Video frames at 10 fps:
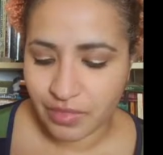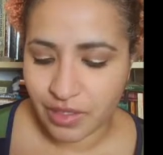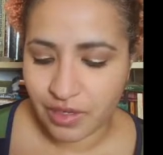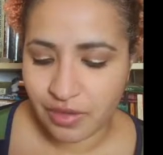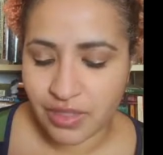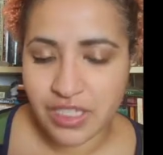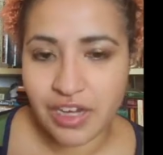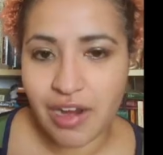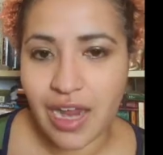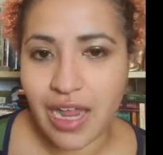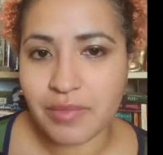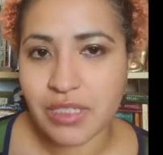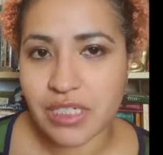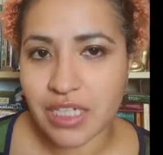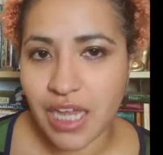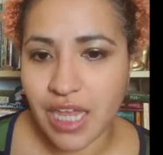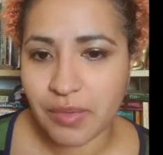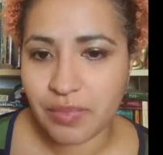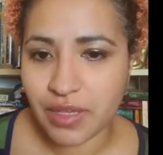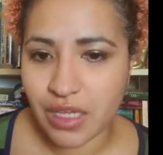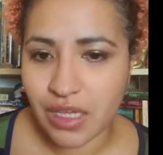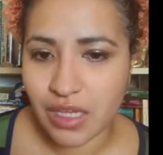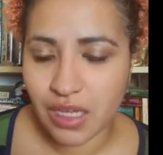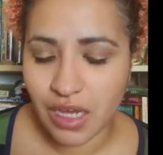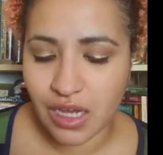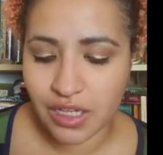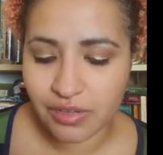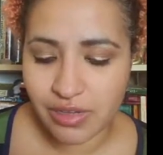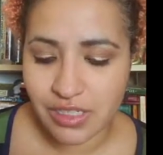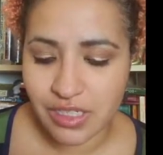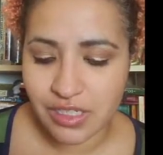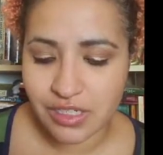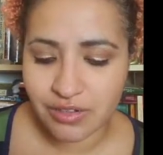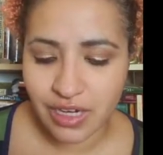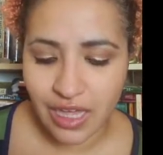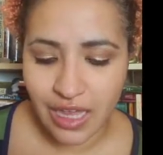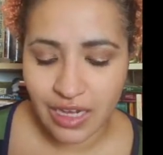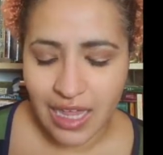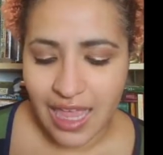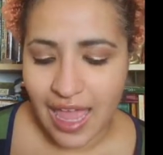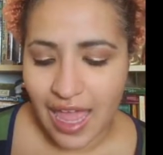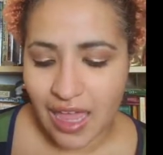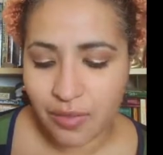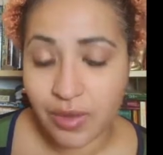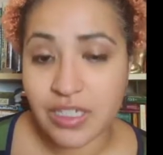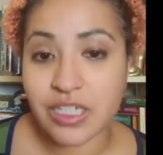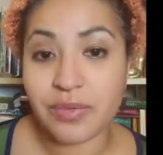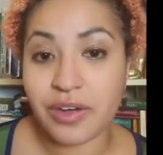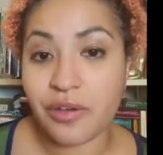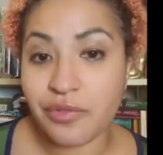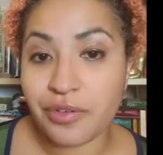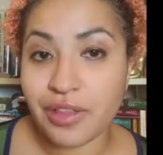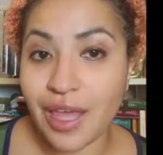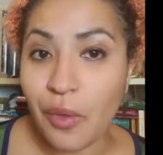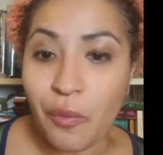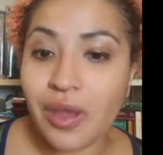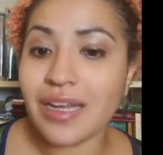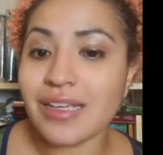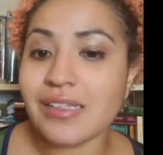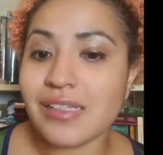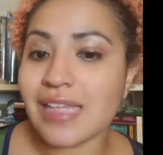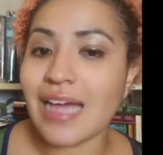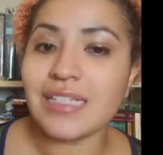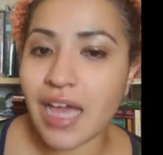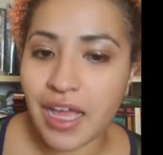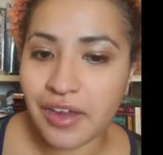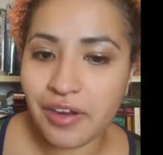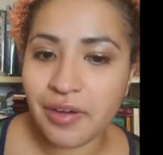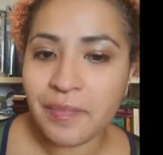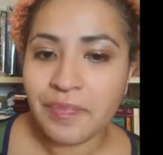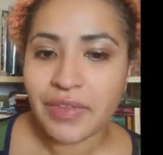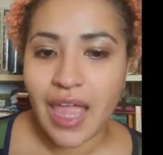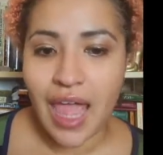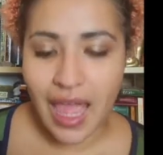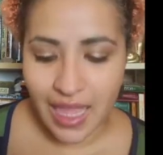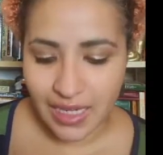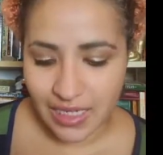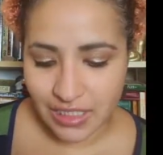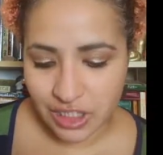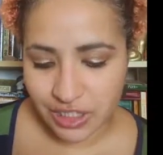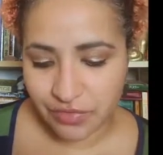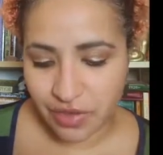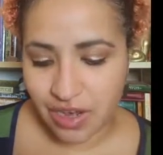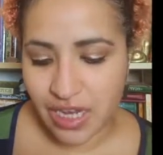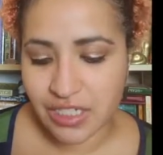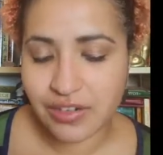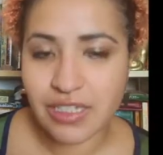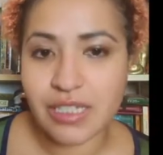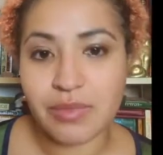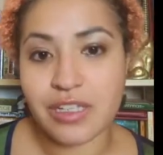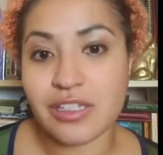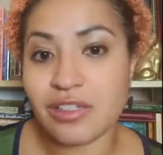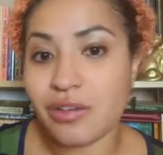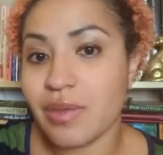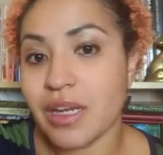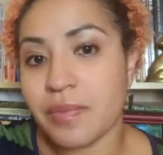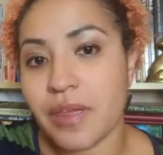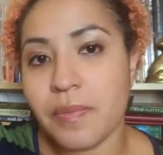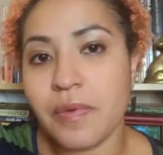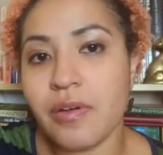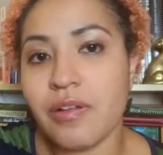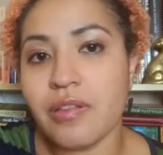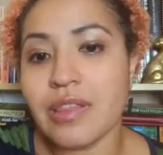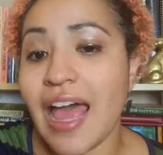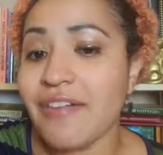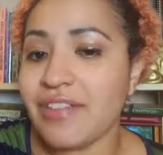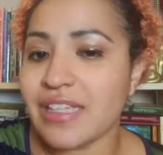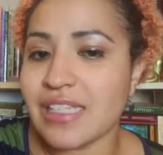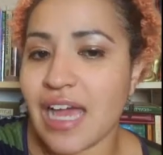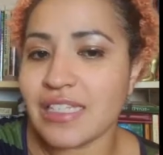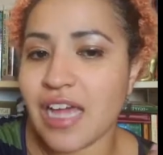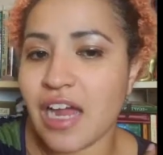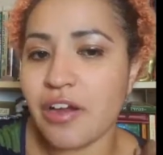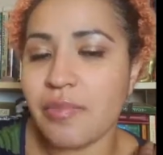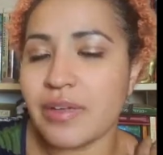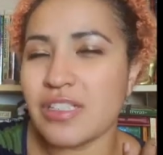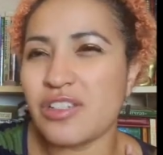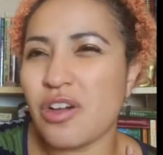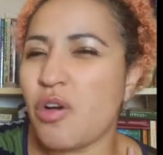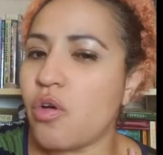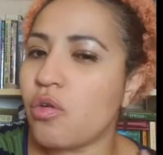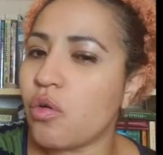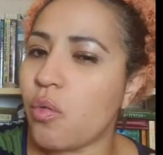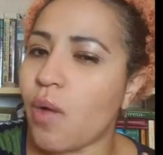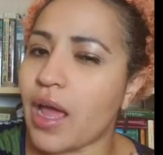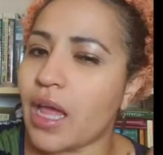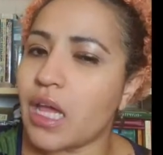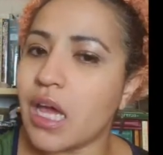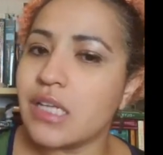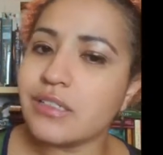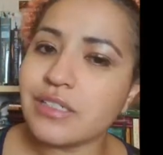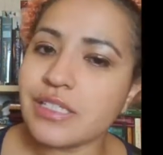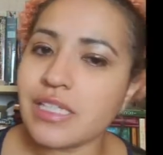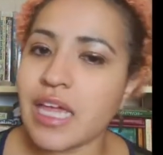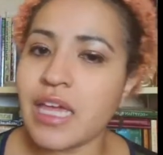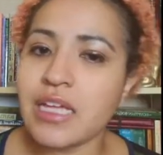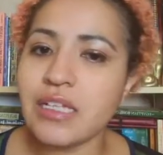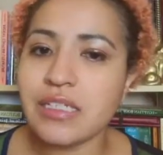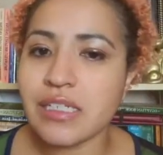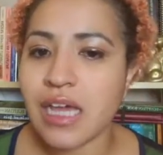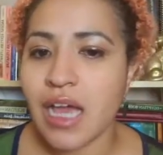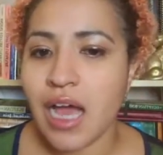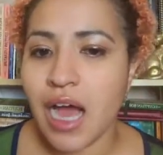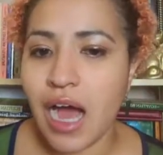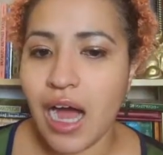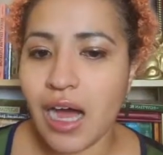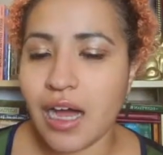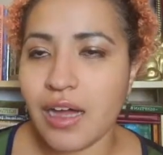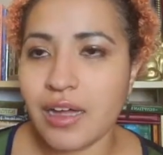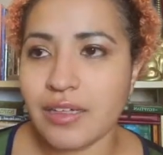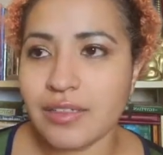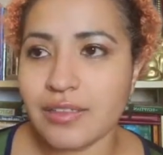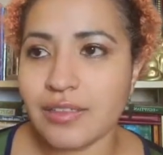you know this year i am teaching ap uh, us history again and we just went over like what is satire and it's just very interesting because so many people laugh at satire but don't quite understand uh,